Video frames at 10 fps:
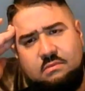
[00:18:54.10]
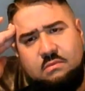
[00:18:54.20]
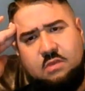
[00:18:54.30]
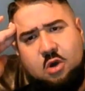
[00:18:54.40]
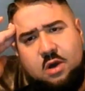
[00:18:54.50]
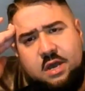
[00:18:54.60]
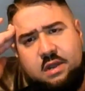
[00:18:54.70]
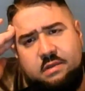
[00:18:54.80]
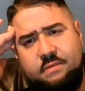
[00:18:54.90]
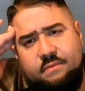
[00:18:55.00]

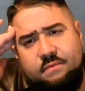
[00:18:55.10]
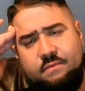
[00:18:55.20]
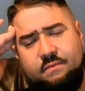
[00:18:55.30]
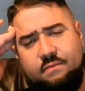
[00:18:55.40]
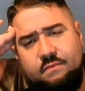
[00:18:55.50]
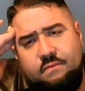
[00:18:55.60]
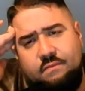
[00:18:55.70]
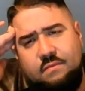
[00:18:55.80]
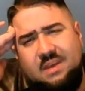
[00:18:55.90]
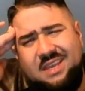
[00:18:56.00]
Johan?
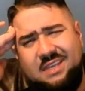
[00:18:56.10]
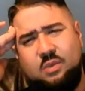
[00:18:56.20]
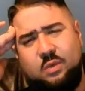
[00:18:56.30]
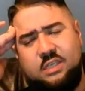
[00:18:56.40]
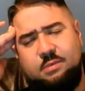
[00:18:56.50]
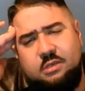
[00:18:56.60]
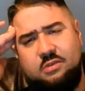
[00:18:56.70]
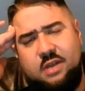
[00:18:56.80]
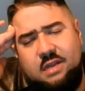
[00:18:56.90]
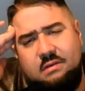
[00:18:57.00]
I think it's the Whispers, right?